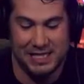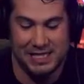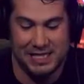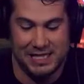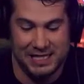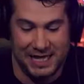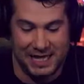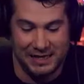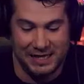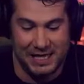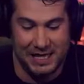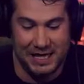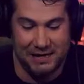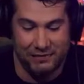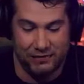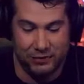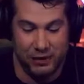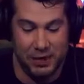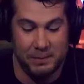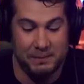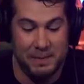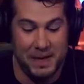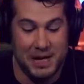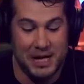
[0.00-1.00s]
He said that if
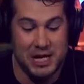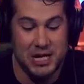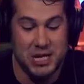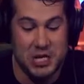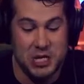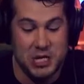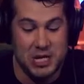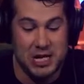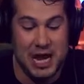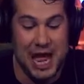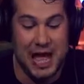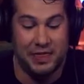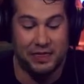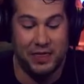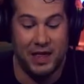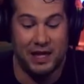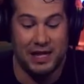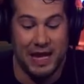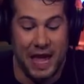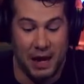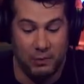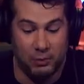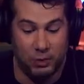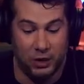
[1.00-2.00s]
there had been a union at
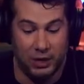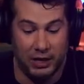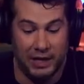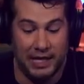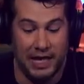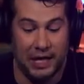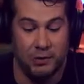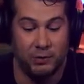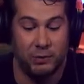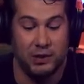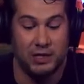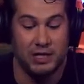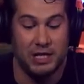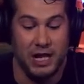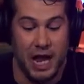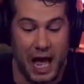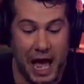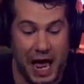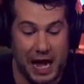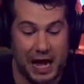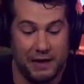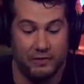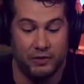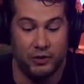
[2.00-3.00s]
the network, it would
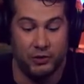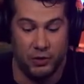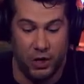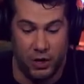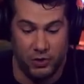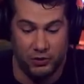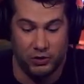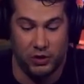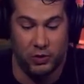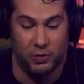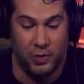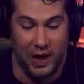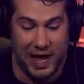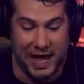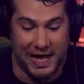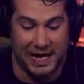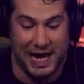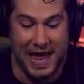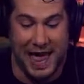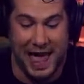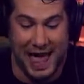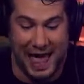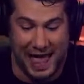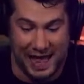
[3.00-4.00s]
not have grown the way
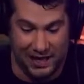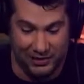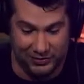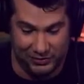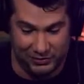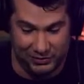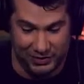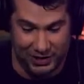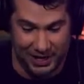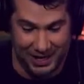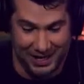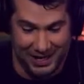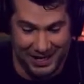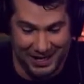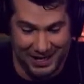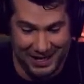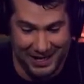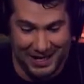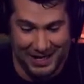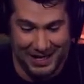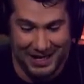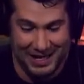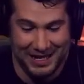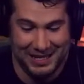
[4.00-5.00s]
it has.
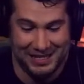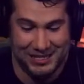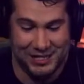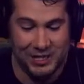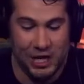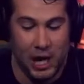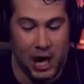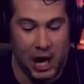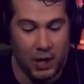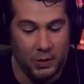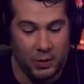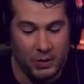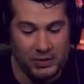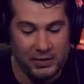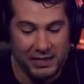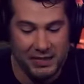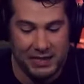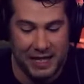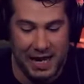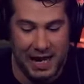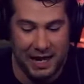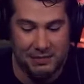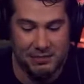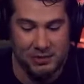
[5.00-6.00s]
His talk was
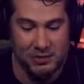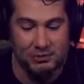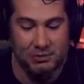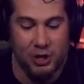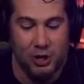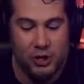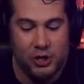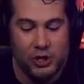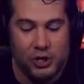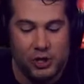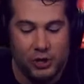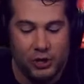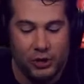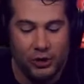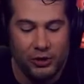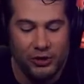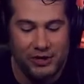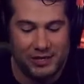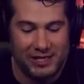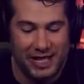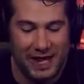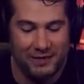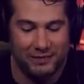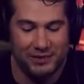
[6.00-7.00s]
at times emotional,
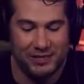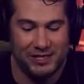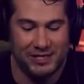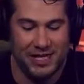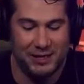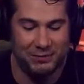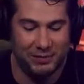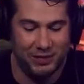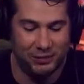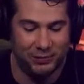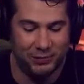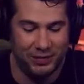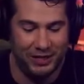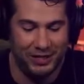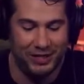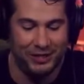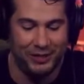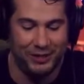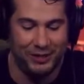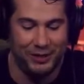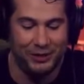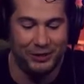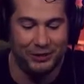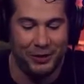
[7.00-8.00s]
the staffer said, with
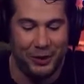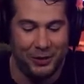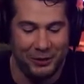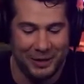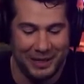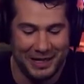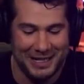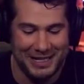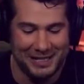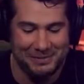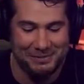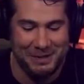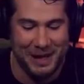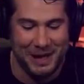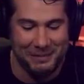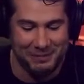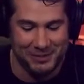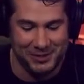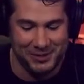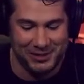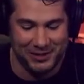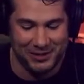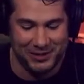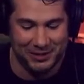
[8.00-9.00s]
Uygur throwing his
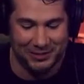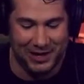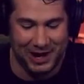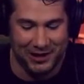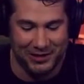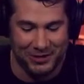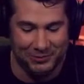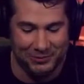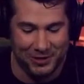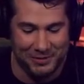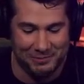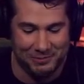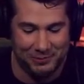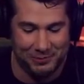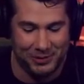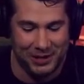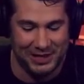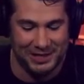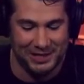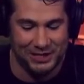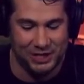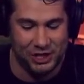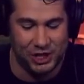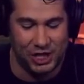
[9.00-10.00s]
papers to the ground at one
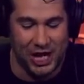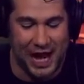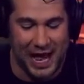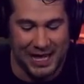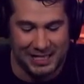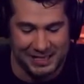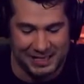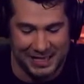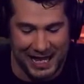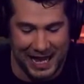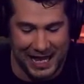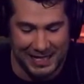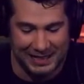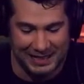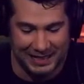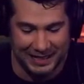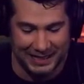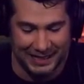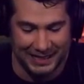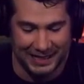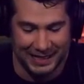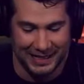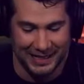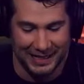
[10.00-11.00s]
point and
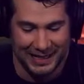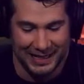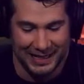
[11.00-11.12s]
chastising